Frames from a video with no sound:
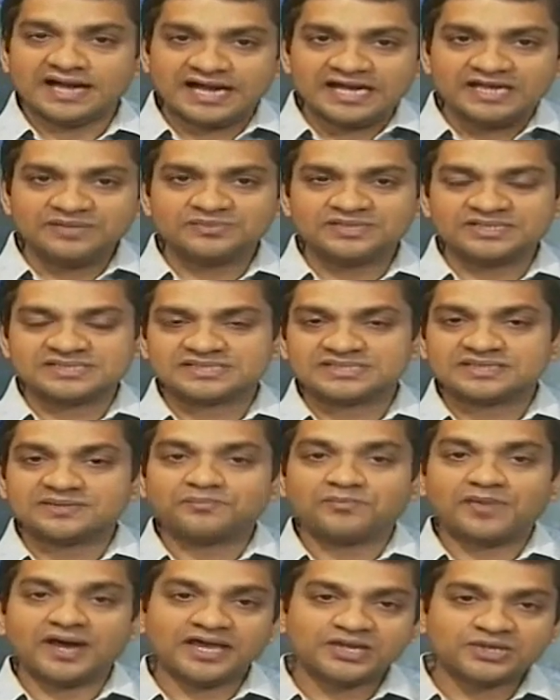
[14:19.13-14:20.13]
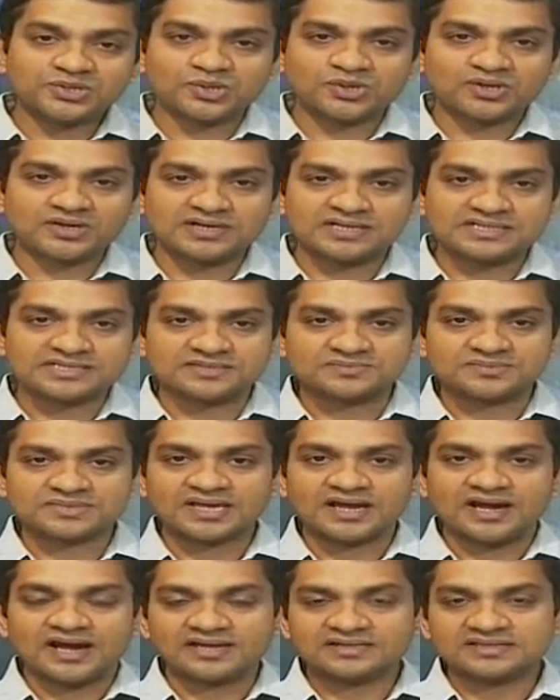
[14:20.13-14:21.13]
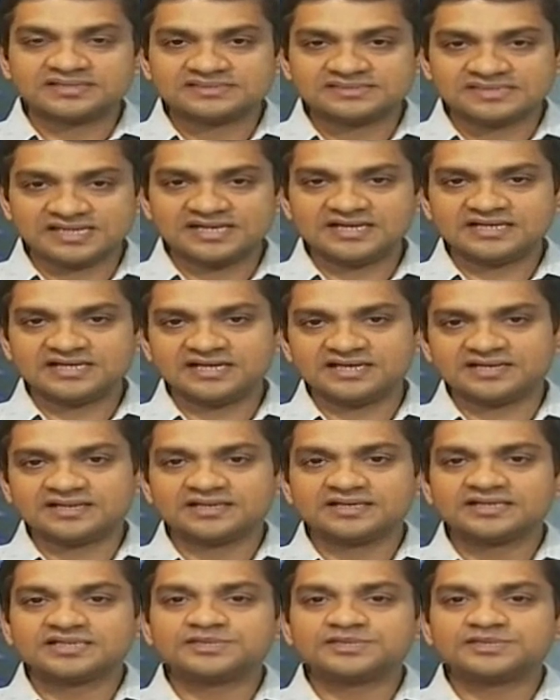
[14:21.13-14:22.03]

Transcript: animals, microorganisms at the genetic,